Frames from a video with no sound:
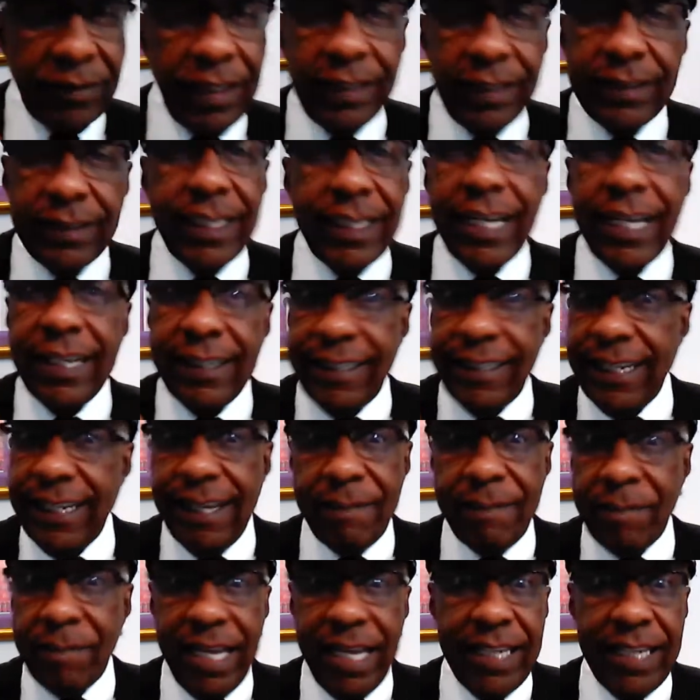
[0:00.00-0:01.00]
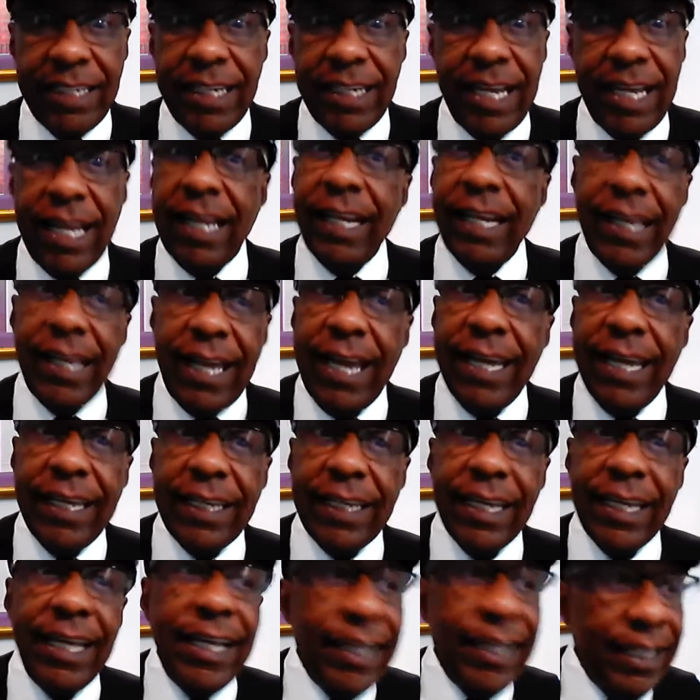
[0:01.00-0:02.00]
that they might not
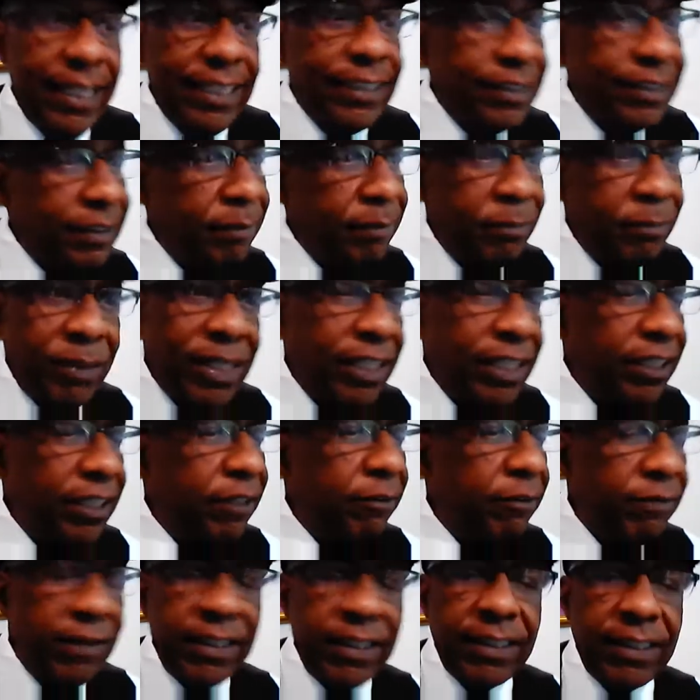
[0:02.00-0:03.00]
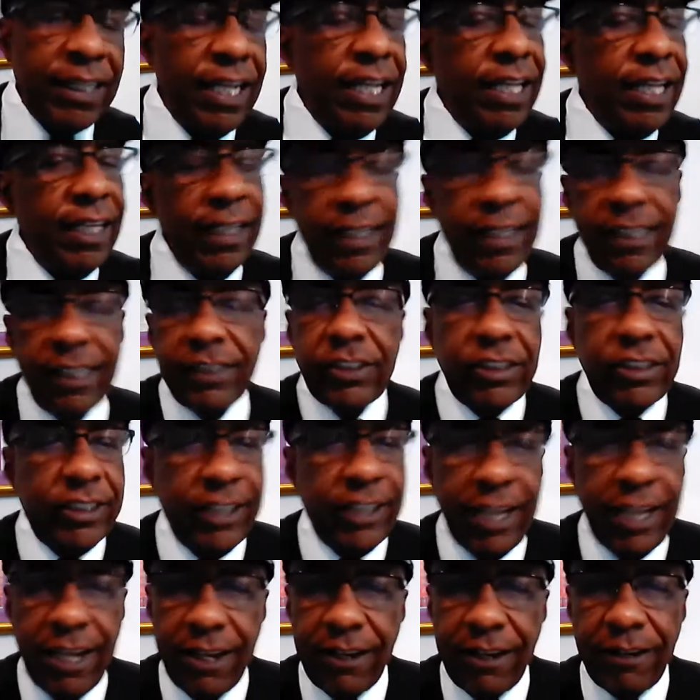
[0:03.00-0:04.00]
like is to be in offense. Listen,
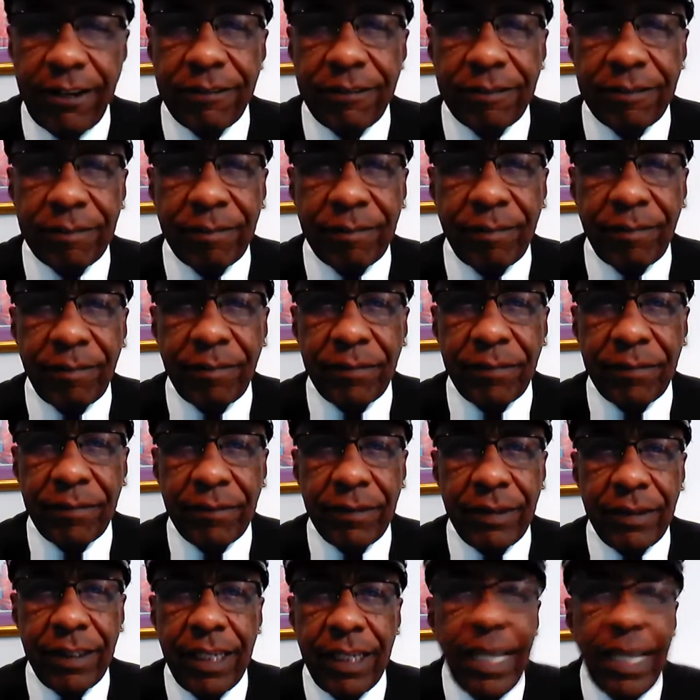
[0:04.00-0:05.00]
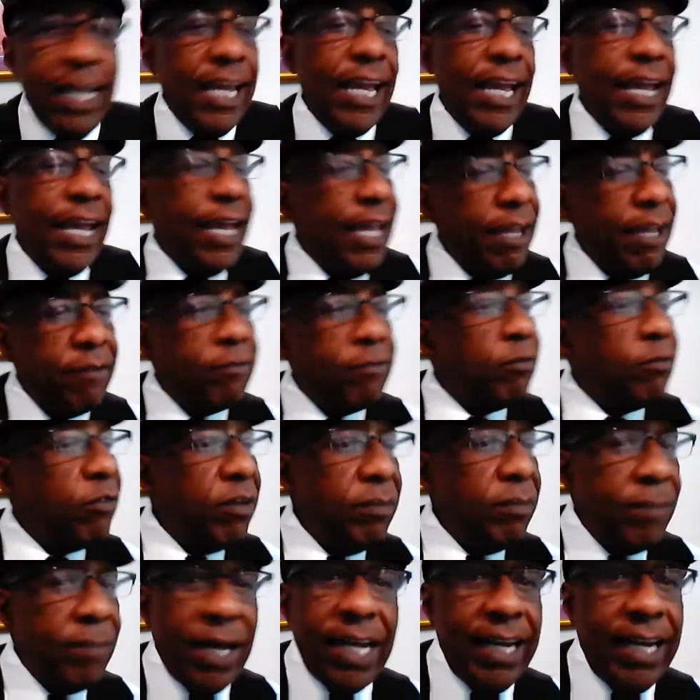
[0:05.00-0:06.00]
y'all,
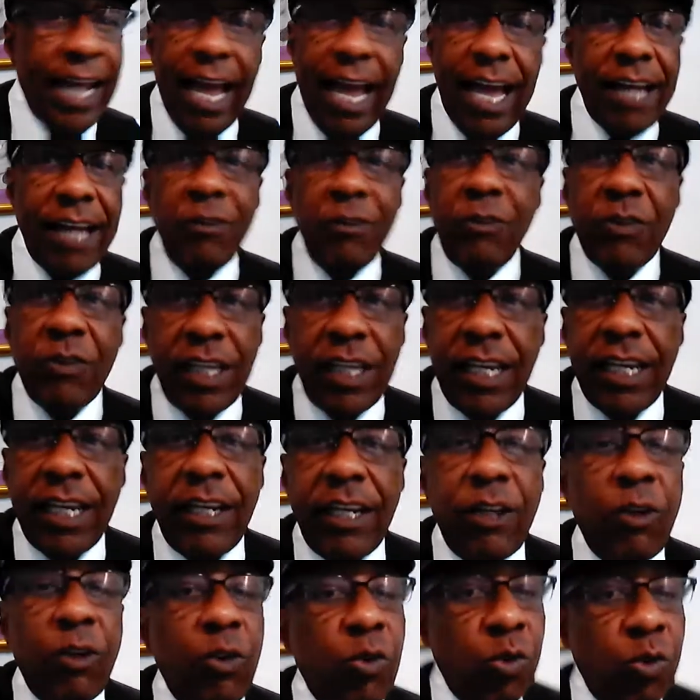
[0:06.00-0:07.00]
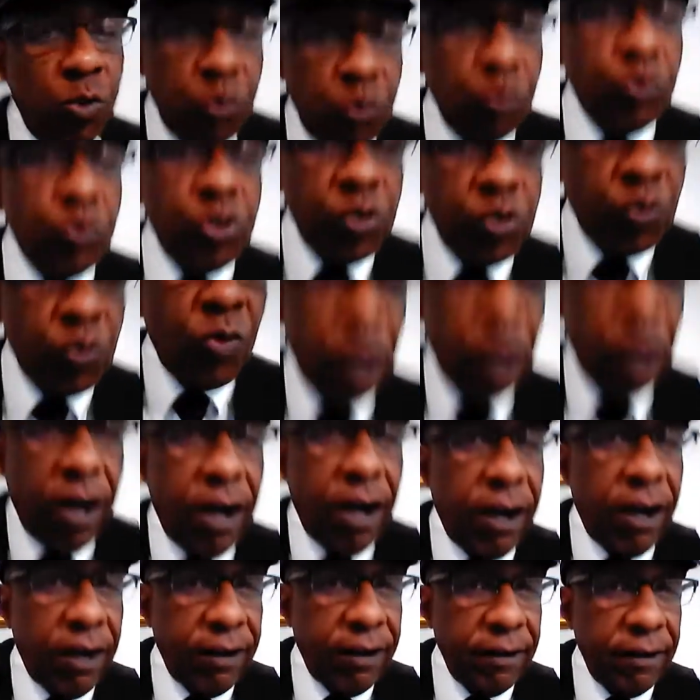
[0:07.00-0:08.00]
everybody, I don't care who you
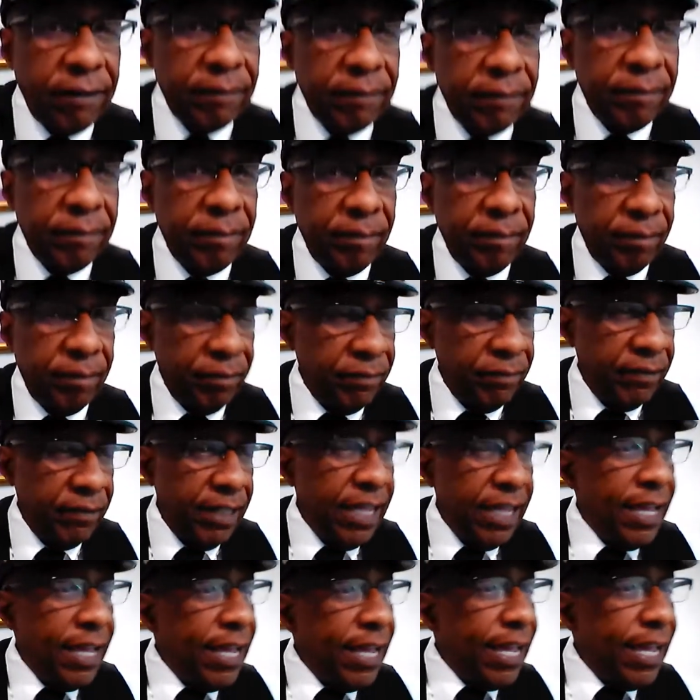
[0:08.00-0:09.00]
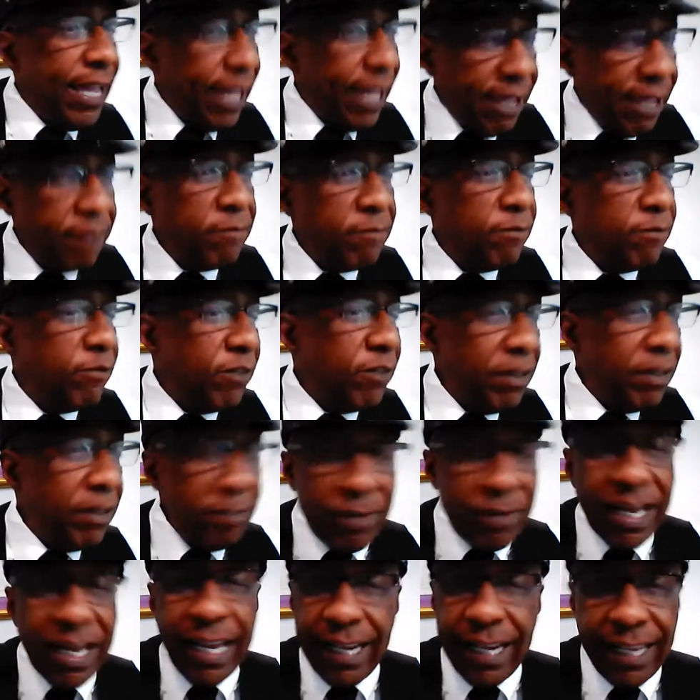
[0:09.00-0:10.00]
are,
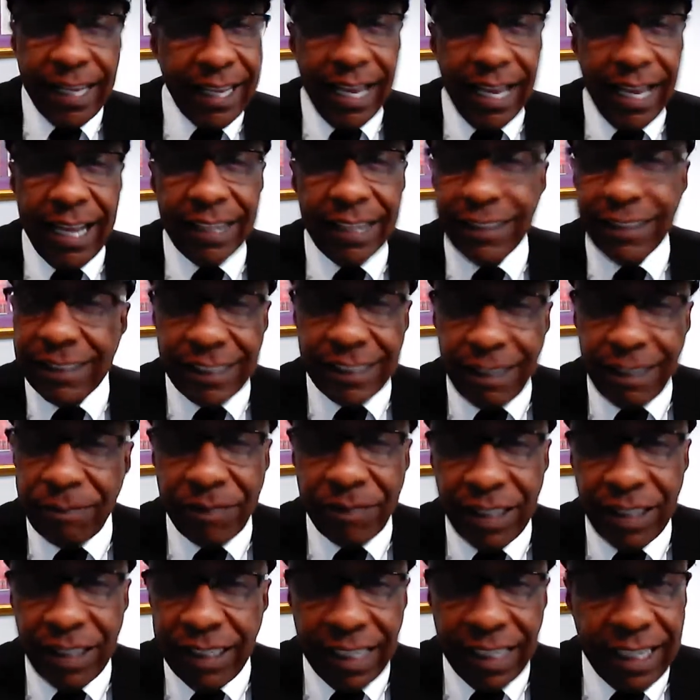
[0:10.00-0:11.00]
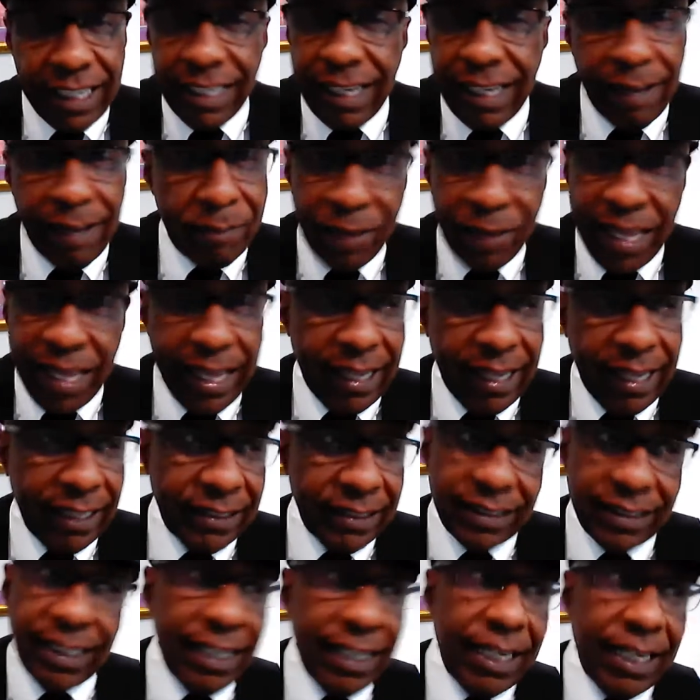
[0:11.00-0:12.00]
everybody got something in their
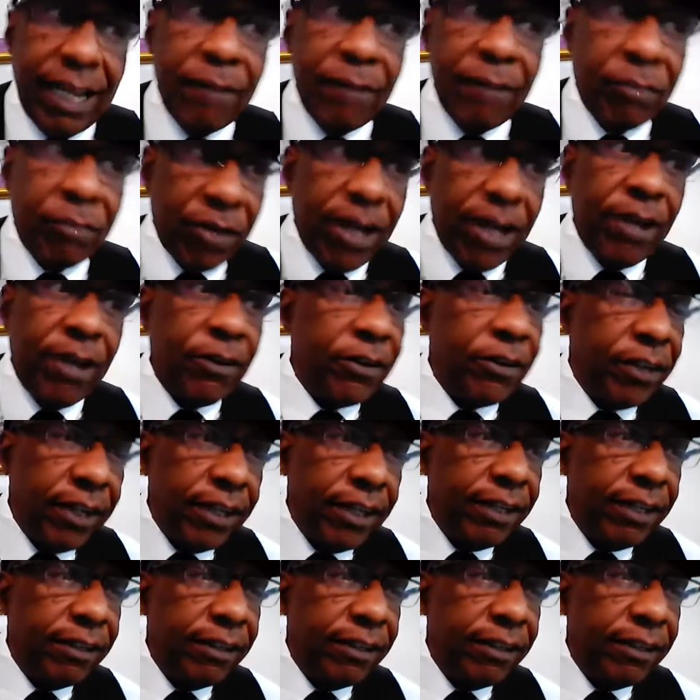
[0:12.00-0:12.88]
past they're not proud of.